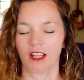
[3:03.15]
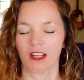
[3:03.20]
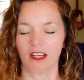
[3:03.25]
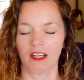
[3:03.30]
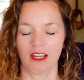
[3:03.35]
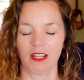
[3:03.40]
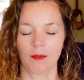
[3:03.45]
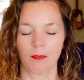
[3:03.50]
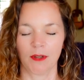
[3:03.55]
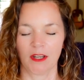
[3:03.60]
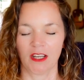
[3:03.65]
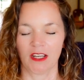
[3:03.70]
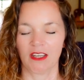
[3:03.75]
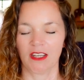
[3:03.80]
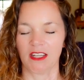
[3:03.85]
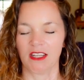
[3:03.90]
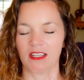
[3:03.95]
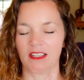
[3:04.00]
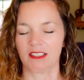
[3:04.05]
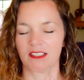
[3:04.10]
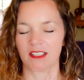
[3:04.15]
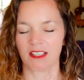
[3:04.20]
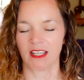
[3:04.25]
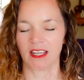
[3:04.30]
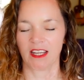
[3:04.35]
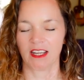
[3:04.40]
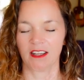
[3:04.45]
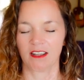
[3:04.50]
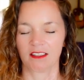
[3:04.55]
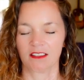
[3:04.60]
uninhibited,
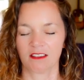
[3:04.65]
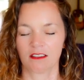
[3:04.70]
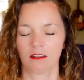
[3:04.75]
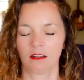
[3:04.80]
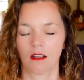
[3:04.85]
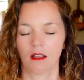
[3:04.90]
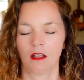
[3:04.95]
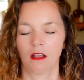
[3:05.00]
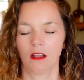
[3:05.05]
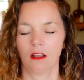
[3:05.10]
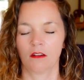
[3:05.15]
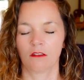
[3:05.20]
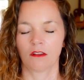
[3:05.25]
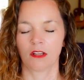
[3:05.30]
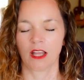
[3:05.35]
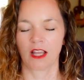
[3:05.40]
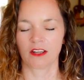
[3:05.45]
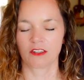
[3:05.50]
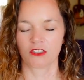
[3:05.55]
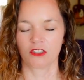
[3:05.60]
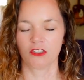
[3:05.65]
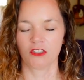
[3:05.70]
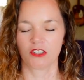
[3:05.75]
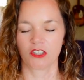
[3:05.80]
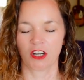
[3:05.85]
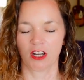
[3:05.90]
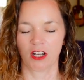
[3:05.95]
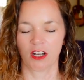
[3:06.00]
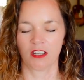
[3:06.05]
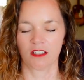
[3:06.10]
easily. Relax your
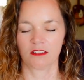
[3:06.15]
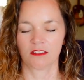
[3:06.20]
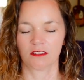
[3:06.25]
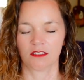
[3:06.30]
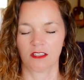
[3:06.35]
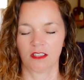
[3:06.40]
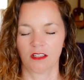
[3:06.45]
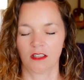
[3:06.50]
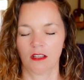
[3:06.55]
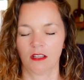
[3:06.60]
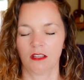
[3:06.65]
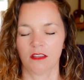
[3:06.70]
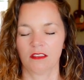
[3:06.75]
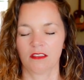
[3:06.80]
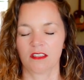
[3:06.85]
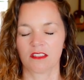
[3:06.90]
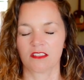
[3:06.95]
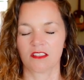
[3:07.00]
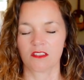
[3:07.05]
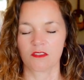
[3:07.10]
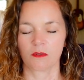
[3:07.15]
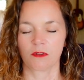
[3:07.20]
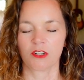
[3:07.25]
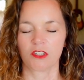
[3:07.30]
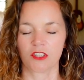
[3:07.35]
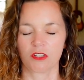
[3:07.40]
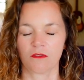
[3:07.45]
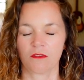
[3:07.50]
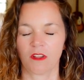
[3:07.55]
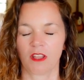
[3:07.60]
jaw. This is what it
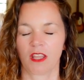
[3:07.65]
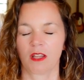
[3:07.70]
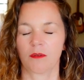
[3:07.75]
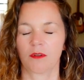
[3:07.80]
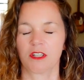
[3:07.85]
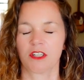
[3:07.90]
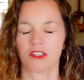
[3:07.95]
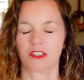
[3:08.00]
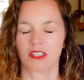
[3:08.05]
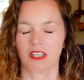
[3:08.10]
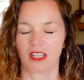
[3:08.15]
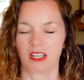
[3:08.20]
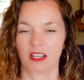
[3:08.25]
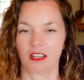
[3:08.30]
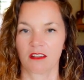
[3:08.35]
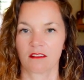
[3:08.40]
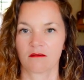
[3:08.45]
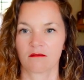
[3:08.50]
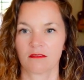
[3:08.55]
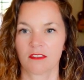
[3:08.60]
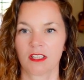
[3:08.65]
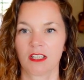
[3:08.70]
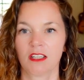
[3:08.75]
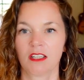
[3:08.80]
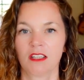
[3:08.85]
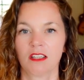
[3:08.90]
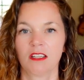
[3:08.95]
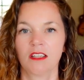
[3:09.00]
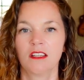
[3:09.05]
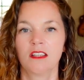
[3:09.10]
should feel like when you're singing.
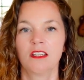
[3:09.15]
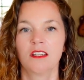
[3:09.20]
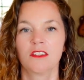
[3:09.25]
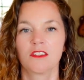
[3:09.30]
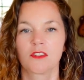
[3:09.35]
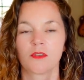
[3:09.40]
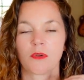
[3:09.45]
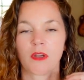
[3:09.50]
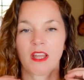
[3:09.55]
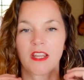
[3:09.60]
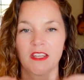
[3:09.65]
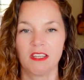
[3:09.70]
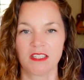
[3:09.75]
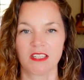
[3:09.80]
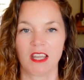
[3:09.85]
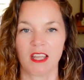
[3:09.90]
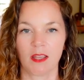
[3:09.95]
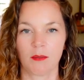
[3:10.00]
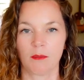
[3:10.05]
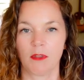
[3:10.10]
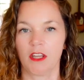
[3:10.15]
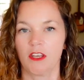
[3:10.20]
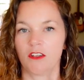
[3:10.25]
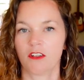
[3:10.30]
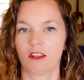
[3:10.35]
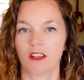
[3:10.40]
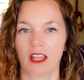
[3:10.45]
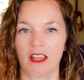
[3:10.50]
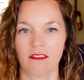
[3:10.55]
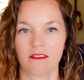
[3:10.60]
So anytime in
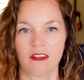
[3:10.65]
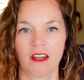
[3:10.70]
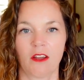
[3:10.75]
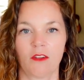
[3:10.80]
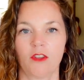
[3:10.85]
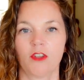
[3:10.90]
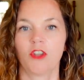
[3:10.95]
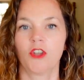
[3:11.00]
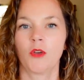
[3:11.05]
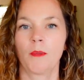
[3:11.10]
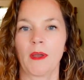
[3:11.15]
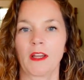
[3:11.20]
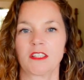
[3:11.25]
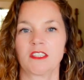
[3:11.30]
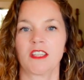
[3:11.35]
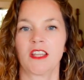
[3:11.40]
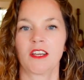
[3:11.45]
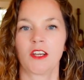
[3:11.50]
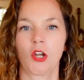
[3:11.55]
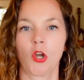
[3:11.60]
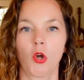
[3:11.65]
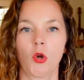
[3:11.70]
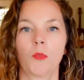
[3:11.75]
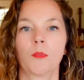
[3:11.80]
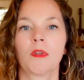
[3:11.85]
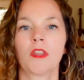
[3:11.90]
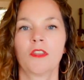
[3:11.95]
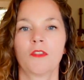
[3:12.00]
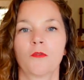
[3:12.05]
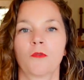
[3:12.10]
your life now, you can go back to that
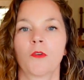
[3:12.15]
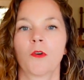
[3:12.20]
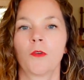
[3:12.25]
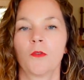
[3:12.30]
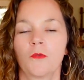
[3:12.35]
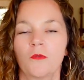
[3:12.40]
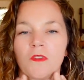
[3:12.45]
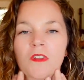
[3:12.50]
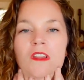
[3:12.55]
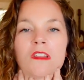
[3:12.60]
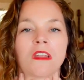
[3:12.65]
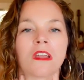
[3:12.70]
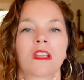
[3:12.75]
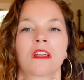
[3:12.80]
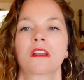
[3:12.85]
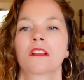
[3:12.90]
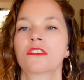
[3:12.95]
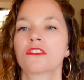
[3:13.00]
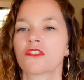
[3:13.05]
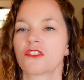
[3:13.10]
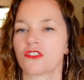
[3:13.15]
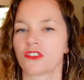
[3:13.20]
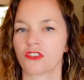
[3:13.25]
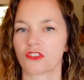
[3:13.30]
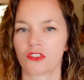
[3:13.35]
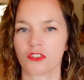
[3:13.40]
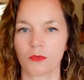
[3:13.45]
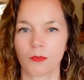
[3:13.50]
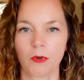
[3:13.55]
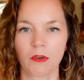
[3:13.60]
open throat feeling. Just a
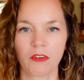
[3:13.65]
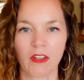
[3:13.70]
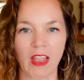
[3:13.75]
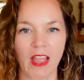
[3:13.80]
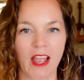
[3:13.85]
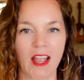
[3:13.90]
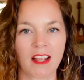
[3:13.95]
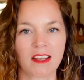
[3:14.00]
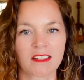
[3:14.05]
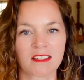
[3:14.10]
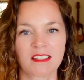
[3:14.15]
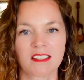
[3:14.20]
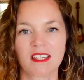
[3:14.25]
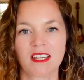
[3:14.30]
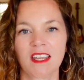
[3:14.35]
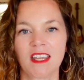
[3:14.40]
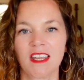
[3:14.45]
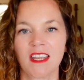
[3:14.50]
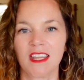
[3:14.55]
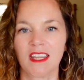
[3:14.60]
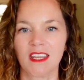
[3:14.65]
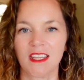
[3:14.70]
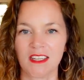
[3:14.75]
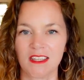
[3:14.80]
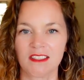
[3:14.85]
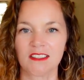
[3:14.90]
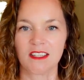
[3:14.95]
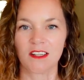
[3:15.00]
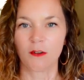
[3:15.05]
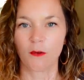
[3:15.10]
super relaxed,
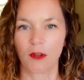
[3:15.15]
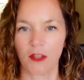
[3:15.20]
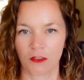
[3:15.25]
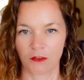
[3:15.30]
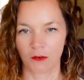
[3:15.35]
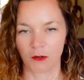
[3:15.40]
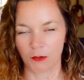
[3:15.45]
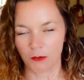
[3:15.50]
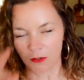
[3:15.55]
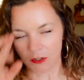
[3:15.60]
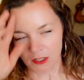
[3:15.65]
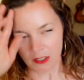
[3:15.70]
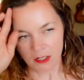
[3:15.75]
easygoing throat.